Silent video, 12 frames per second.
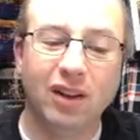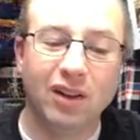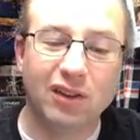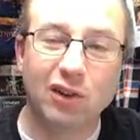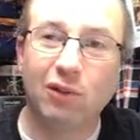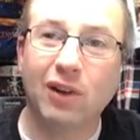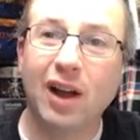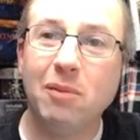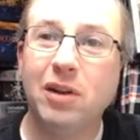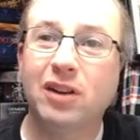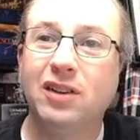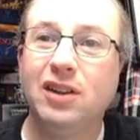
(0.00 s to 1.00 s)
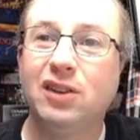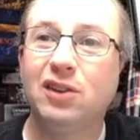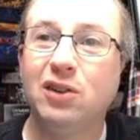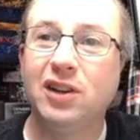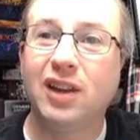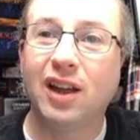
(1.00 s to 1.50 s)
So if I mix these
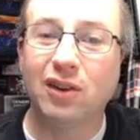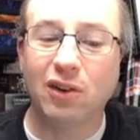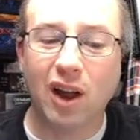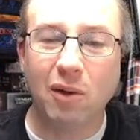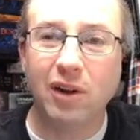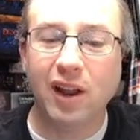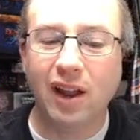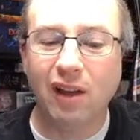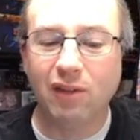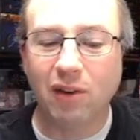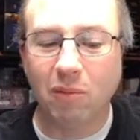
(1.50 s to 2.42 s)
two together, I would have